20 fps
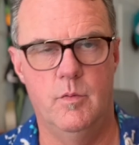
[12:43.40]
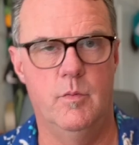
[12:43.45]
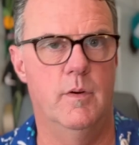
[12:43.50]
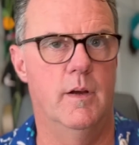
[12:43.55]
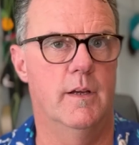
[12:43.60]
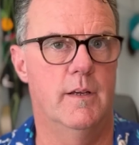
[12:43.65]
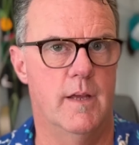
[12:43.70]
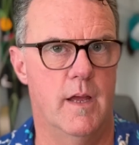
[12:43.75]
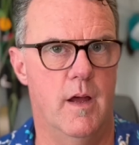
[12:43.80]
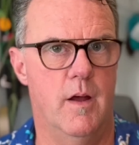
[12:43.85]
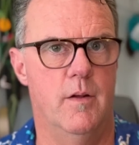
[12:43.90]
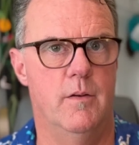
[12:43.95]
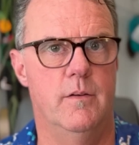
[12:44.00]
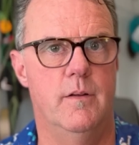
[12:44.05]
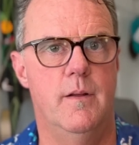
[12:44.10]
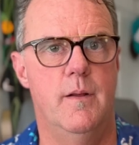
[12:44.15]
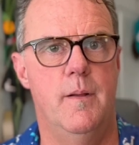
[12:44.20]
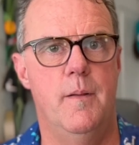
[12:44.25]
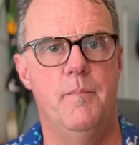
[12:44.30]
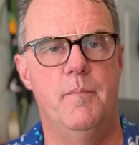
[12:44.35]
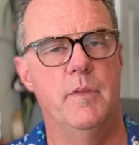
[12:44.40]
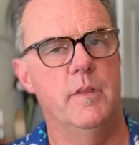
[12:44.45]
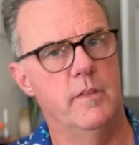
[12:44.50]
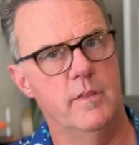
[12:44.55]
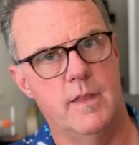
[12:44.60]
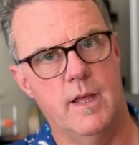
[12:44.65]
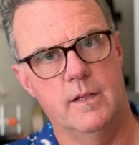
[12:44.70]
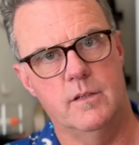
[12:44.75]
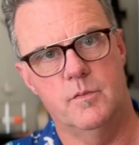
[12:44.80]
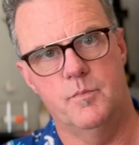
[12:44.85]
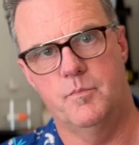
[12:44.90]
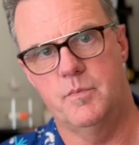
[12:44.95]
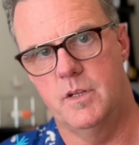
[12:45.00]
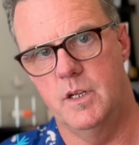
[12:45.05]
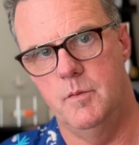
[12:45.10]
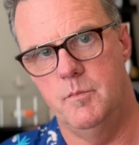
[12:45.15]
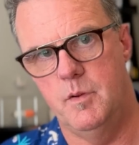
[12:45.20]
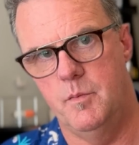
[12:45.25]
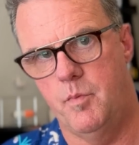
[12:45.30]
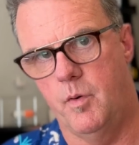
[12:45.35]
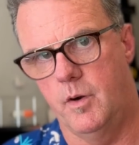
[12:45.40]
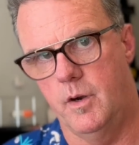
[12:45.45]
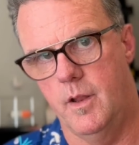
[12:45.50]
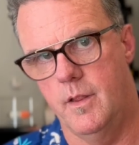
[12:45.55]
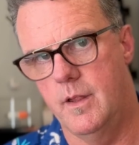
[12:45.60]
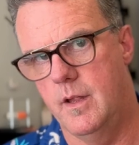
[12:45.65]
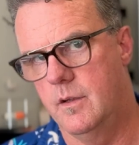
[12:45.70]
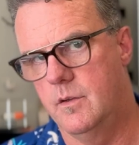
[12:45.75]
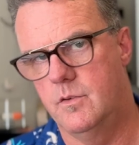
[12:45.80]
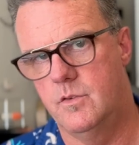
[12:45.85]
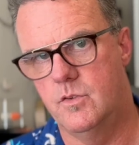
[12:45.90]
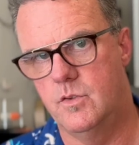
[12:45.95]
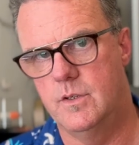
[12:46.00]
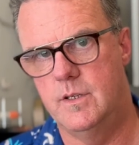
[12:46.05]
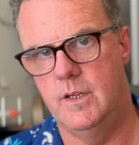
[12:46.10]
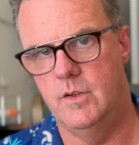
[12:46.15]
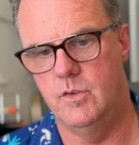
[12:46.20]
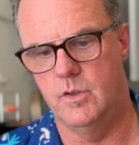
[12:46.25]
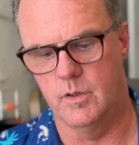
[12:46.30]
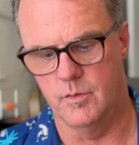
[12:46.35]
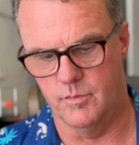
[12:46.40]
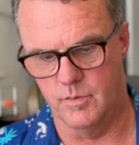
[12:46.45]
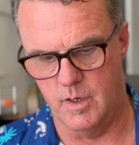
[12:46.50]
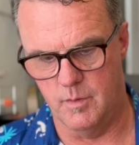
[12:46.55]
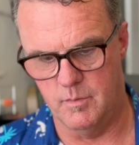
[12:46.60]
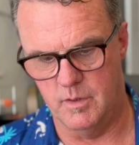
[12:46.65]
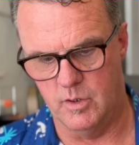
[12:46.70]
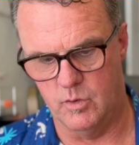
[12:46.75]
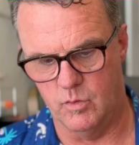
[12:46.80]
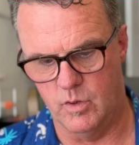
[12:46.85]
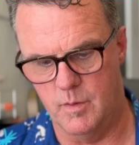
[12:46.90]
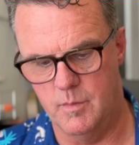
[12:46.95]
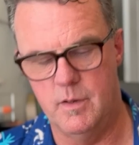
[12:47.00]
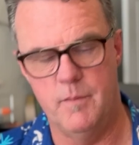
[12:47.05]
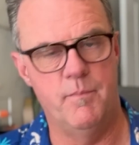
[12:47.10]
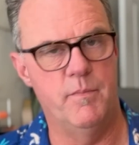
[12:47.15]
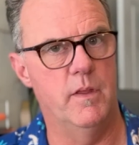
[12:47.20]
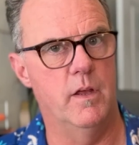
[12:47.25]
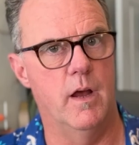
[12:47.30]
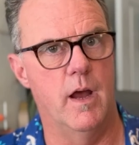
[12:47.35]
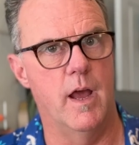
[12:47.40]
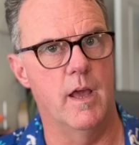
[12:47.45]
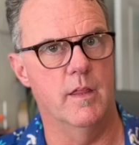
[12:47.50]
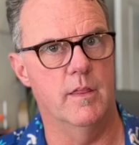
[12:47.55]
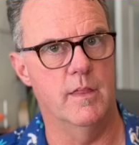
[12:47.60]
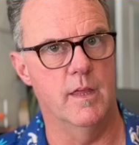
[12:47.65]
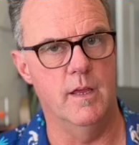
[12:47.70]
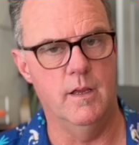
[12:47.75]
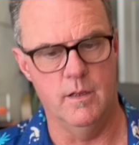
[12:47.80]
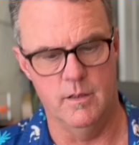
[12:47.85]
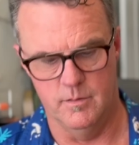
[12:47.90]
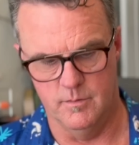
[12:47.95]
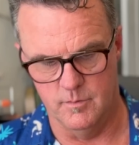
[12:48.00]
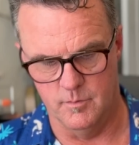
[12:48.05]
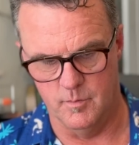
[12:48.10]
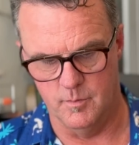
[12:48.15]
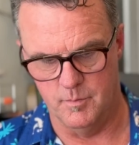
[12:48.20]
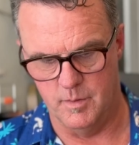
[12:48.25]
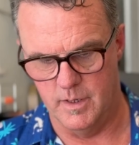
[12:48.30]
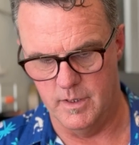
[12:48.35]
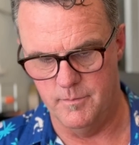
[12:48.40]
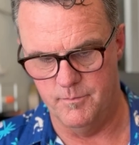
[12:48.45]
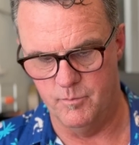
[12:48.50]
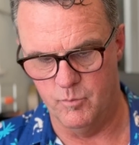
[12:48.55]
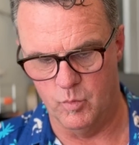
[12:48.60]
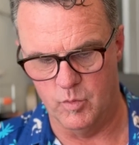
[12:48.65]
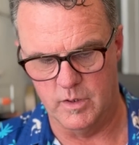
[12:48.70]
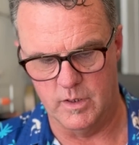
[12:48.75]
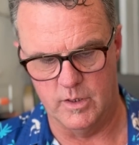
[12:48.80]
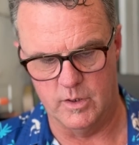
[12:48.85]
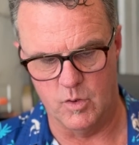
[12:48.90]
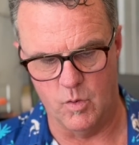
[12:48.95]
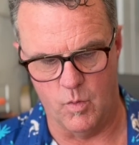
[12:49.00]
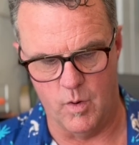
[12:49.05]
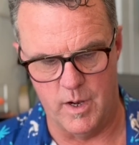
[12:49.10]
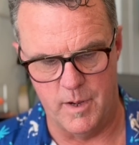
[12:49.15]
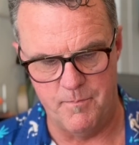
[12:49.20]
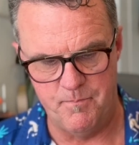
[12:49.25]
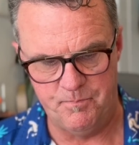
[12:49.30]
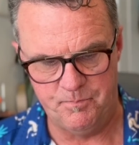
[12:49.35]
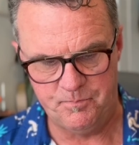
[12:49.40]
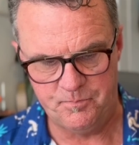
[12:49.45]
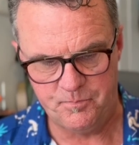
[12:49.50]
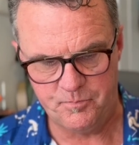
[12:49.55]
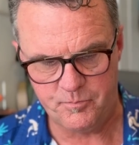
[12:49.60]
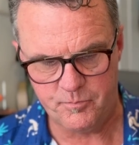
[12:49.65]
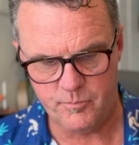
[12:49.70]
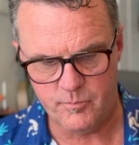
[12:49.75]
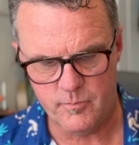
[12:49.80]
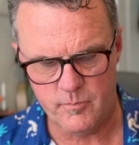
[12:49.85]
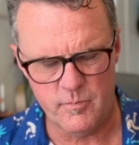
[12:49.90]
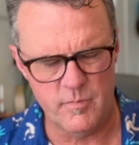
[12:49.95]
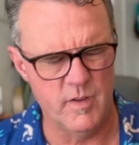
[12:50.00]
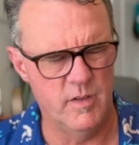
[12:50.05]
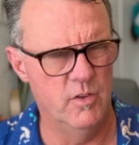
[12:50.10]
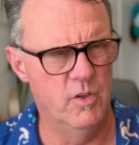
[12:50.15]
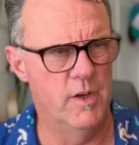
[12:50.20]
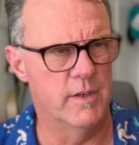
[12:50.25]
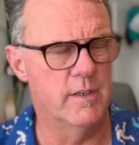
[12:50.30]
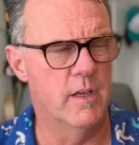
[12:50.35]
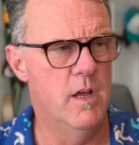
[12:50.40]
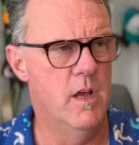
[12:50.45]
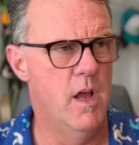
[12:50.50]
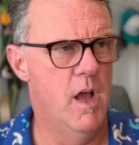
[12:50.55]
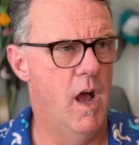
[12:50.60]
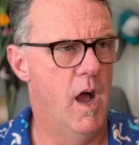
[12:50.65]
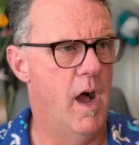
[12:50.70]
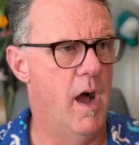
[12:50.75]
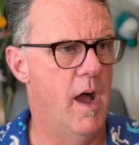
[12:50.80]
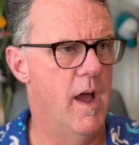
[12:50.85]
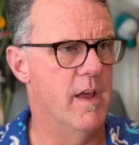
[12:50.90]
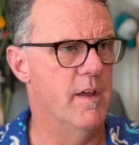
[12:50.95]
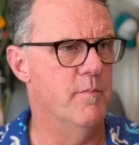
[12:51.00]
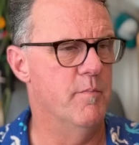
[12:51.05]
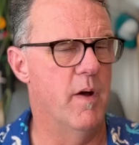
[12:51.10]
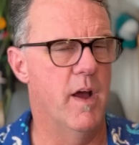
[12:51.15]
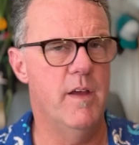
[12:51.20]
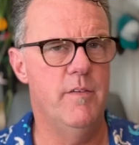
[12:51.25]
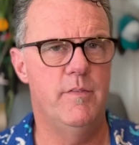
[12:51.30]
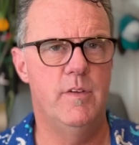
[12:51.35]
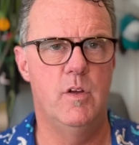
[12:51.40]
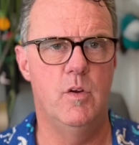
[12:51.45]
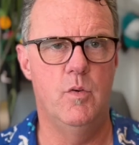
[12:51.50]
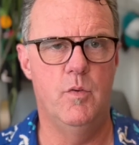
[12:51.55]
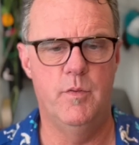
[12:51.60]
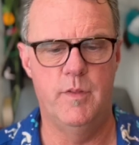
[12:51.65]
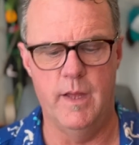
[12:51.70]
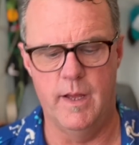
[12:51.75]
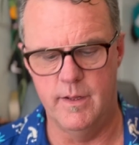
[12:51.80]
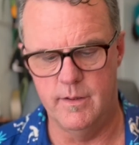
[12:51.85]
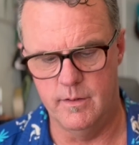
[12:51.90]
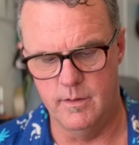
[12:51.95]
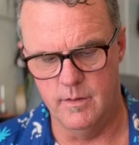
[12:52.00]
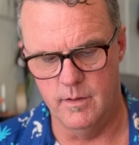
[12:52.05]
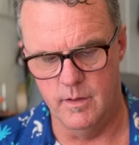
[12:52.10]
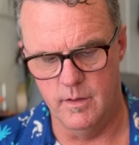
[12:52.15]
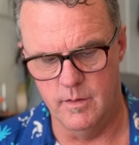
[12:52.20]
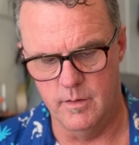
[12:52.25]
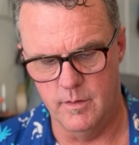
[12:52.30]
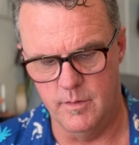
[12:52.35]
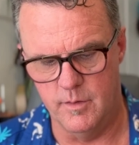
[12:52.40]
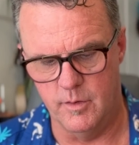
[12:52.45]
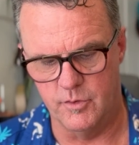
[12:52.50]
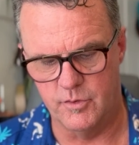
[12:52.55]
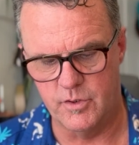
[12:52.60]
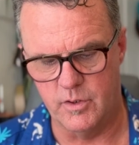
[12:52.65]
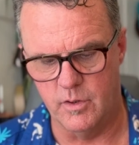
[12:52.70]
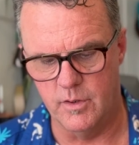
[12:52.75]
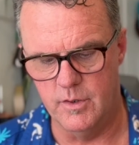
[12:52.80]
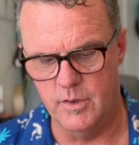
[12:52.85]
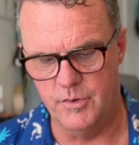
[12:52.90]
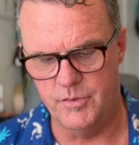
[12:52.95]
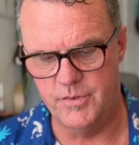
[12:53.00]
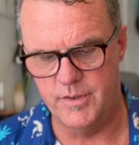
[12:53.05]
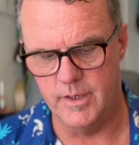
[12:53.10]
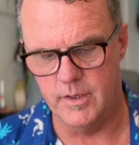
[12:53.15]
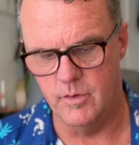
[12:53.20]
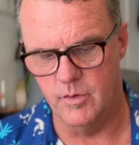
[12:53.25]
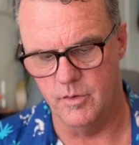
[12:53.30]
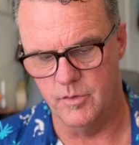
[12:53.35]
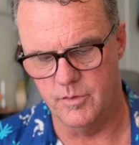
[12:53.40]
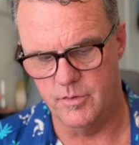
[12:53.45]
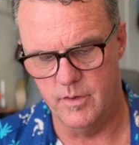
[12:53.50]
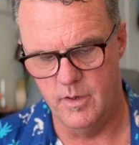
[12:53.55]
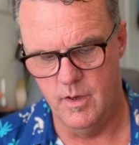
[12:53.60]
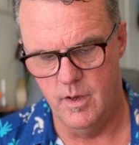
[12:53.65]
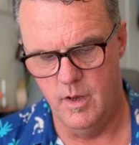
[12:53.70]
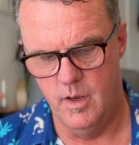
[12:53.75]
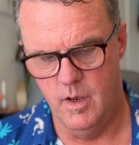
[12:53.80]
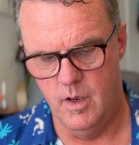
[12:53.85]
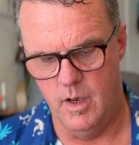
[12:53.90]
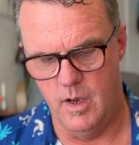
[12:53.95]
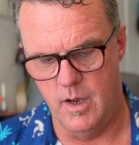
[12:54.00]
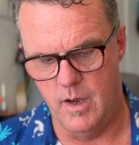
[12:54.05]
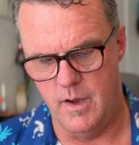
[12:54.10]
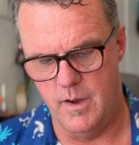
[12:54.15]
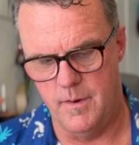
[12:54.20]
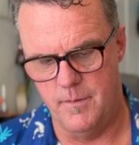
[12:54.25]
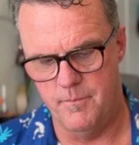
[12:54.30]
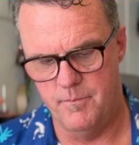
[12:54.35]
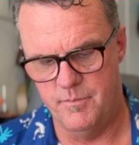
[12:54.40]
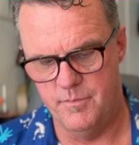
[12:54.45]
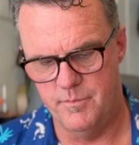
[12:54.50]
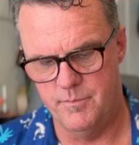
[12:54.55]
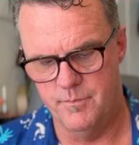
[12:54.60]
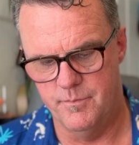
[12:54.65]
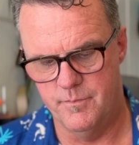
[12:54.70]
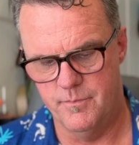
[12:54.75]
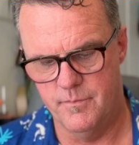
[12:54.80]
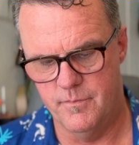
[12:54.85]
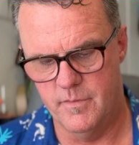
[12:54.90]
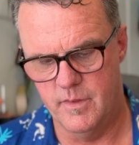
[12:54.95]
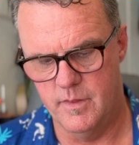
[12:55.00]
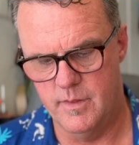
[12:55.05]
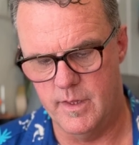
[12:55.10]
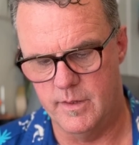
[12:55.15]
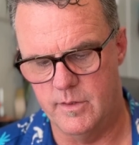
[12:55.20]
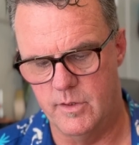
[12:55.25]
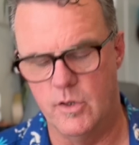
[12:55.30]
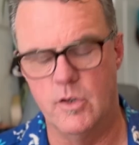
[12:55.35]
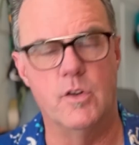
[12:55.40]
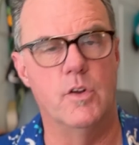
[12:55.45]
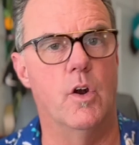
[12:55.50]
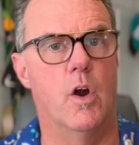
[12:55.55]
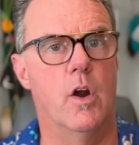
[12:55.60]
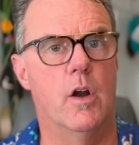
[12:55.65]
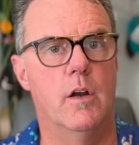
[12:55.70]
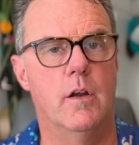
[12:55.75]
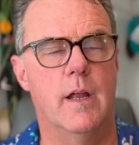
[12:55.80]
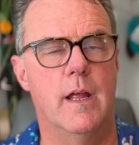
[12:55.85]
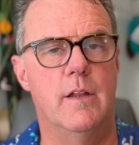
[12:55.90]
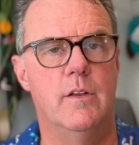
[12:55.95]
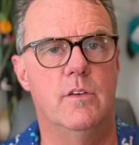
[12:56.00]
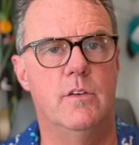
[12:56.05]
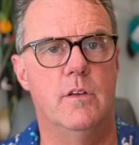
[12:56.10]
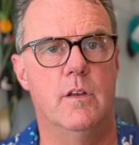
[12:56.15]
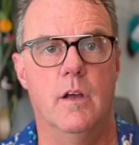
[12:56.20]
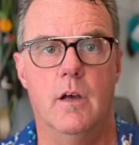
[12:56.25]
account. That's going to be part of that strategic framework agreement, I think, but we're going to go on. Look, in my view, that there's clear signals that the dinar and